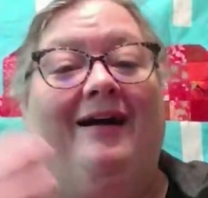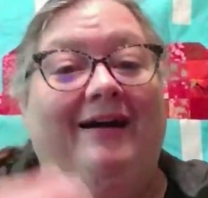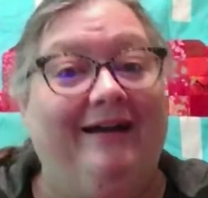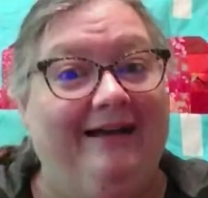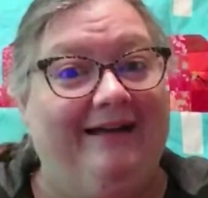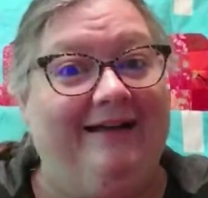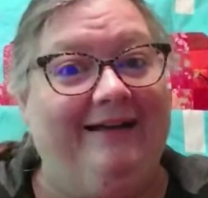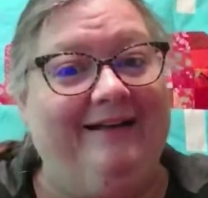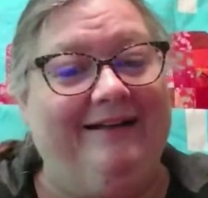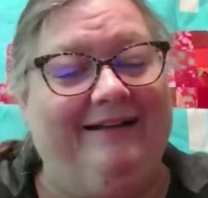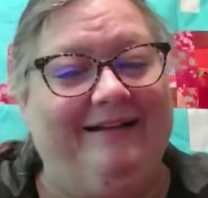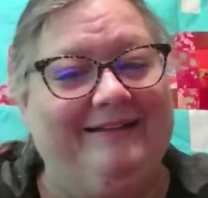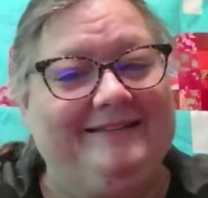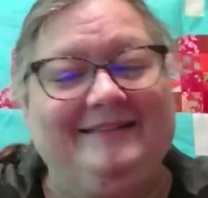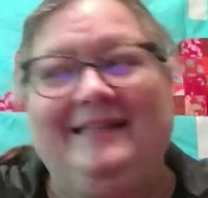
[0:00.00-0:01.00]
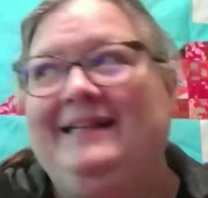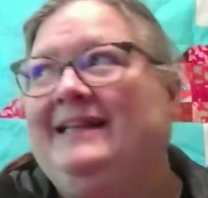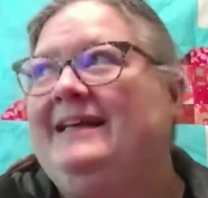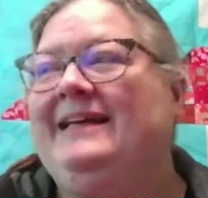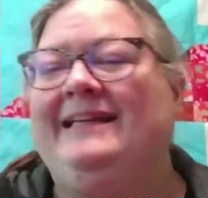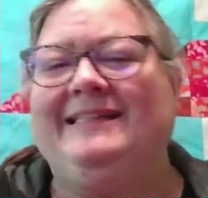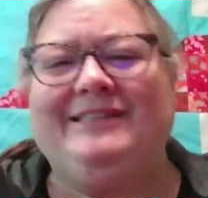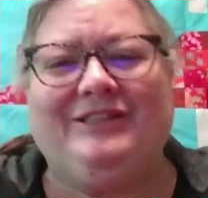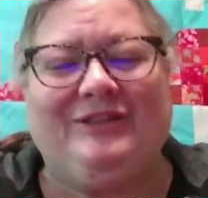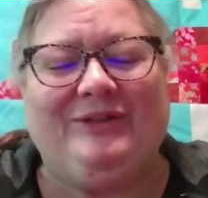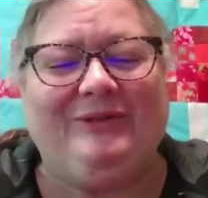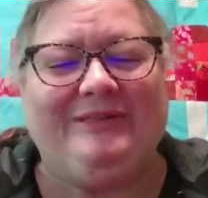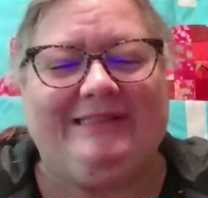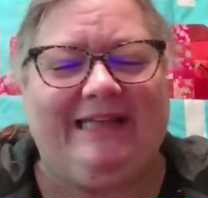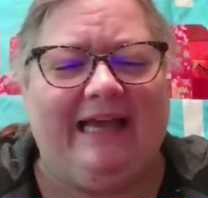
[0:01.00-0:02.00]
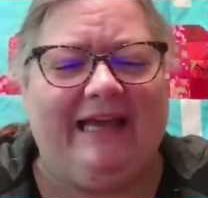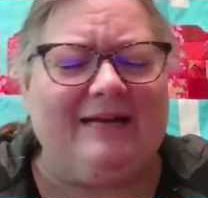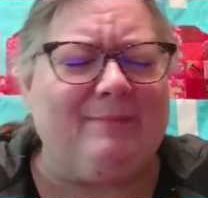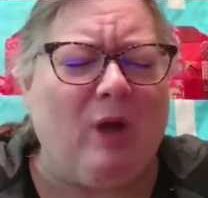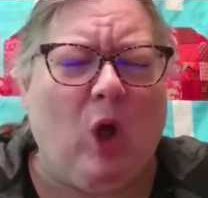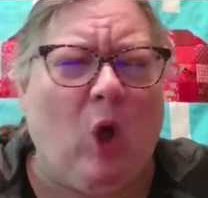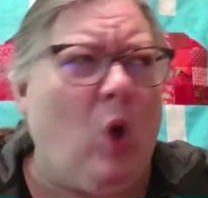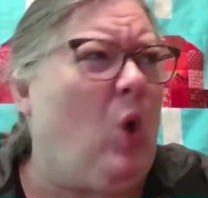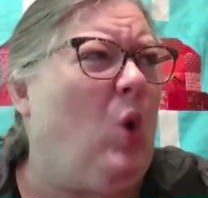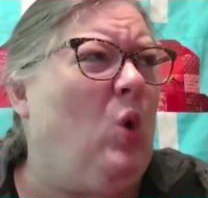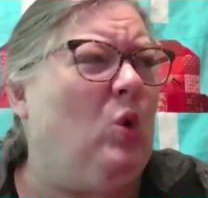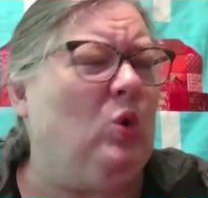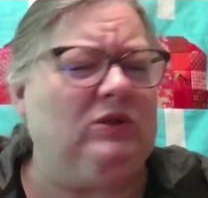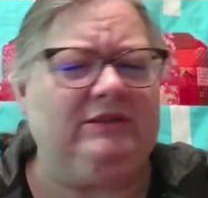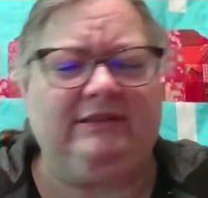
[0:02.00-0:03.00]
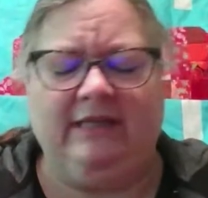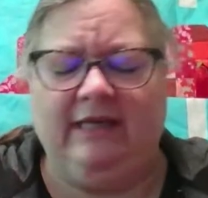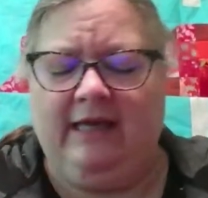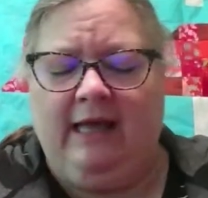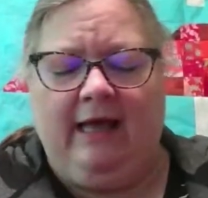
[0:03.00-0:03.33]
It is Tuesday and I'm cold.